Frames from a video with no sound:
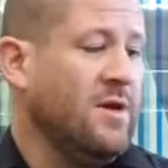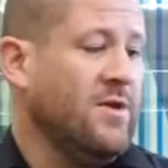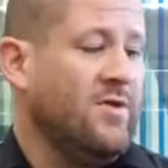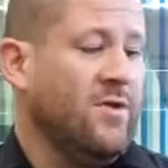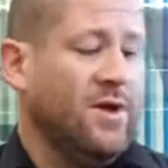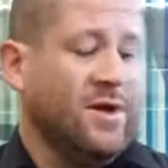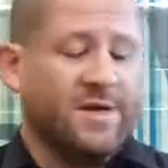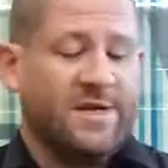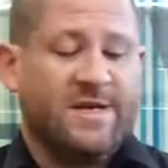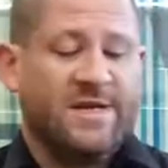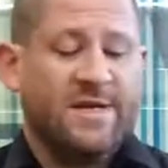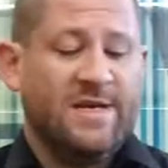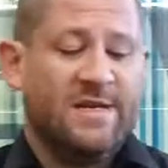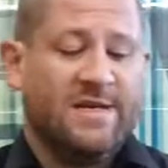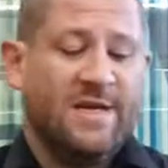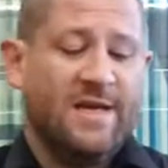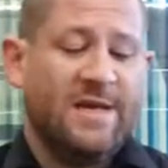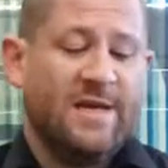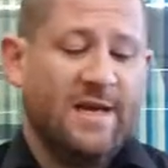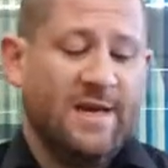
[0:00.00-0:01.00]
The
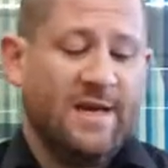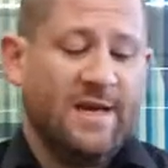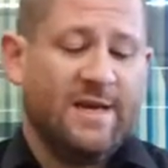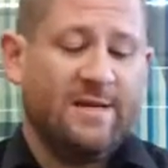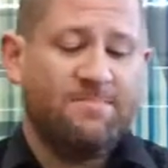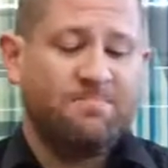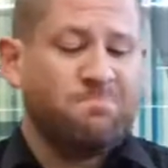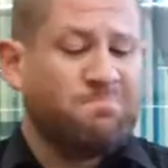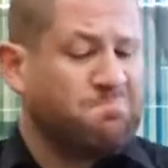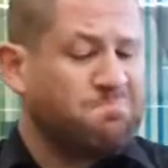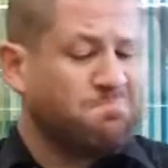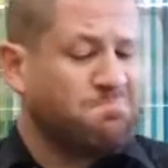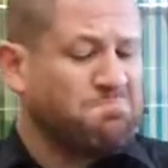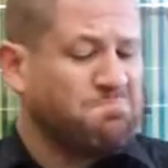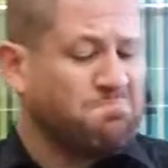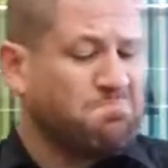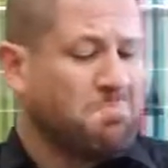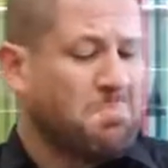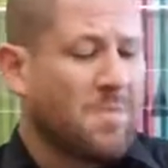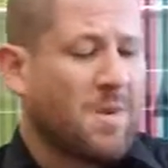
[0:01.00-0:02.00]
DC game,
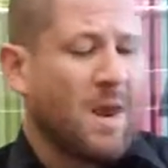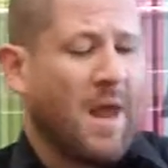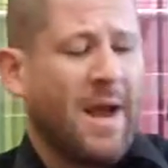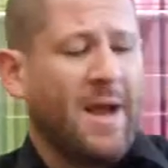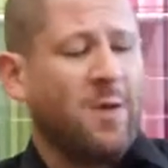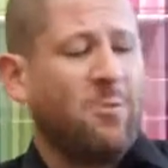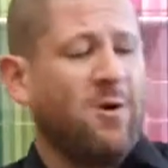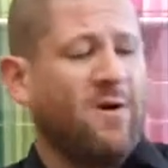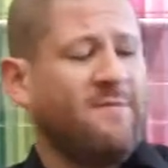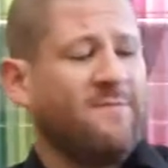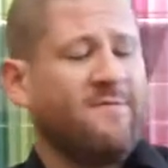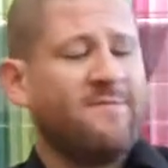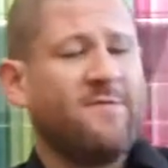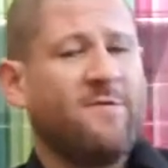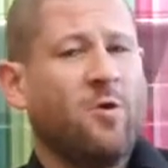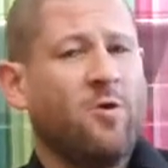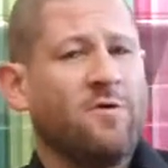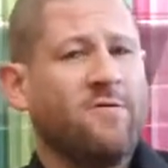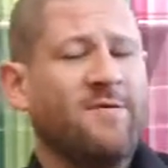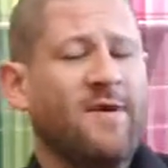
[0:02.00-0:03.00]
anywhere from
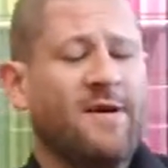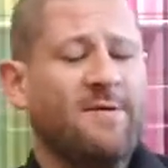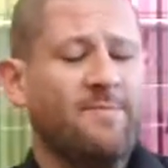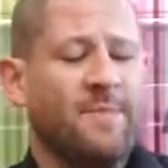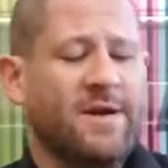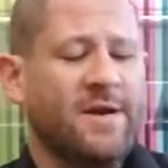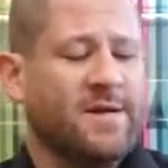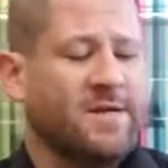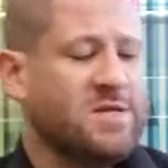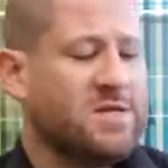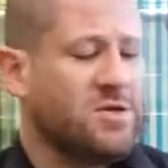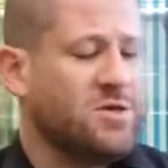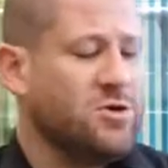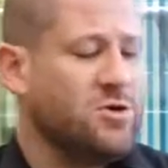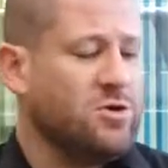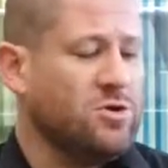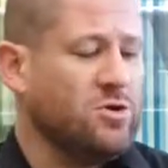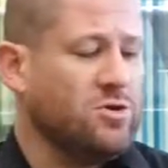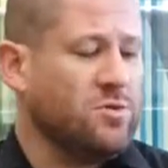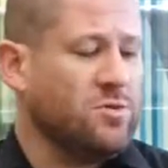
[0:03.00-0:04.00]
45 minutes to
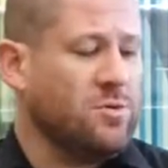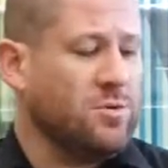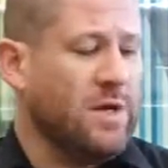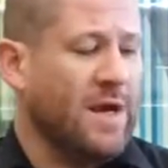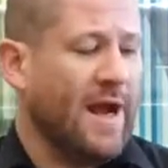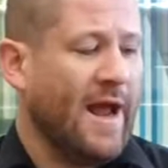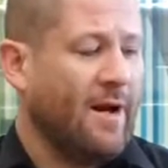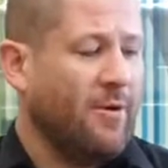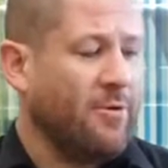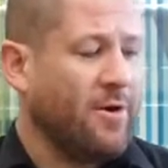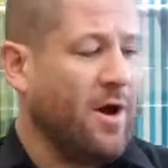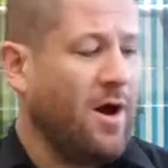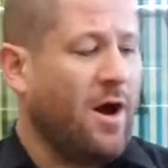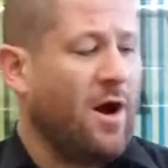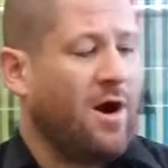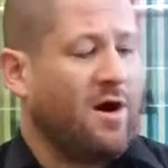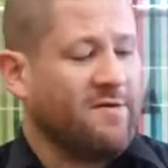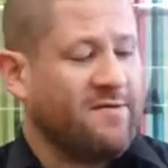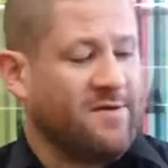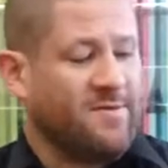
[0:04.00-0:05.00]
an hour and a
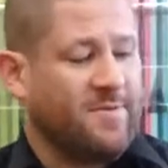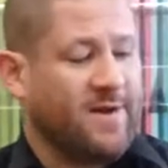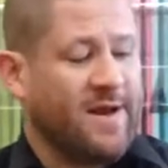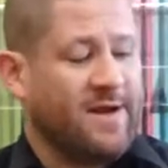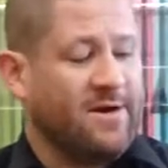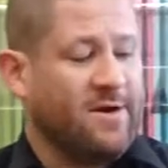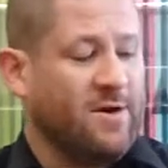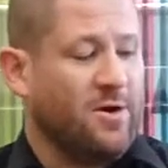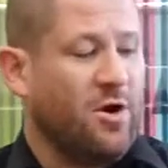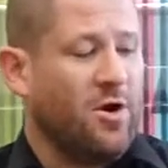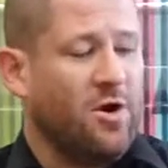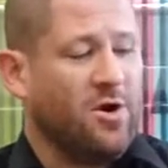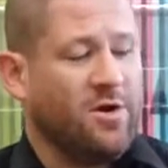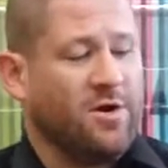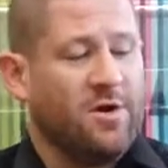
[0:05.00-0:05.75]
half, depending on